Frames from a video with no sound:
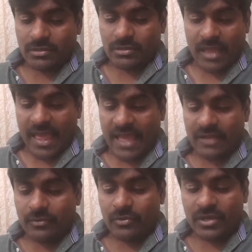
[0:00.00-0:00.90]

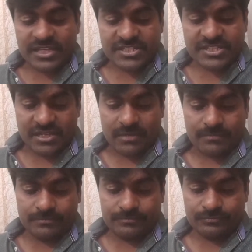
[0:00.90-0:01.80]
Aqua regia,
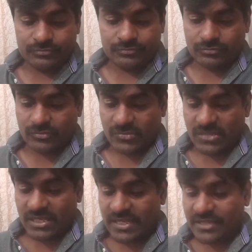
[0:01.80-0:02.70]

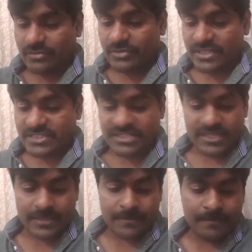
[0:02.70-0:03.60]
like we can
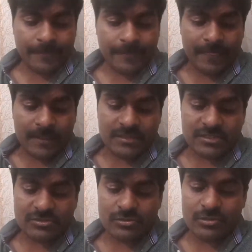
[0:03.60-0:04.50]
say, the
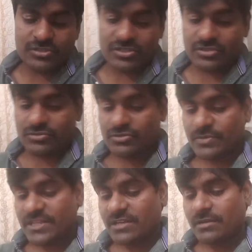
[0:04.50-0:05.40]
solution used
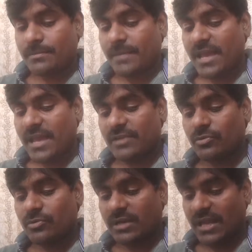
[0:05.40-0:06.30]
by the man
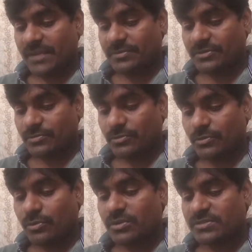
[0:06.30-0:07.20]
who climbed
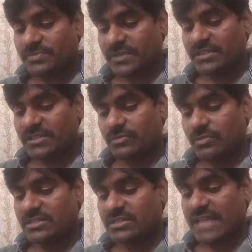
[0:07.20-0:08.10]
to
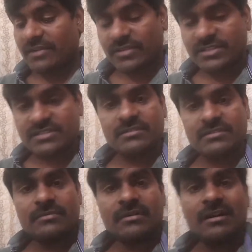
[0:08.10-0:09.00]
Goldsmith was aqua
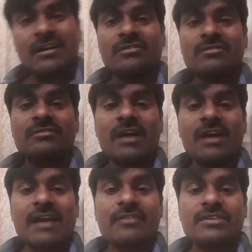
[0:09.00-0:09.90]
regia,
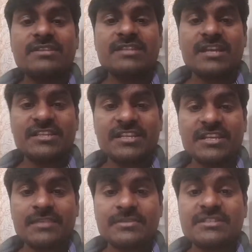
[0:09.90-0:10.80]
or aqua regia
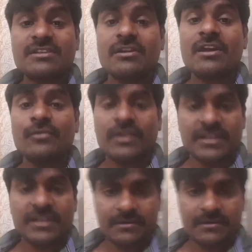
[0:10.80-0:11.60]
another name is royal water.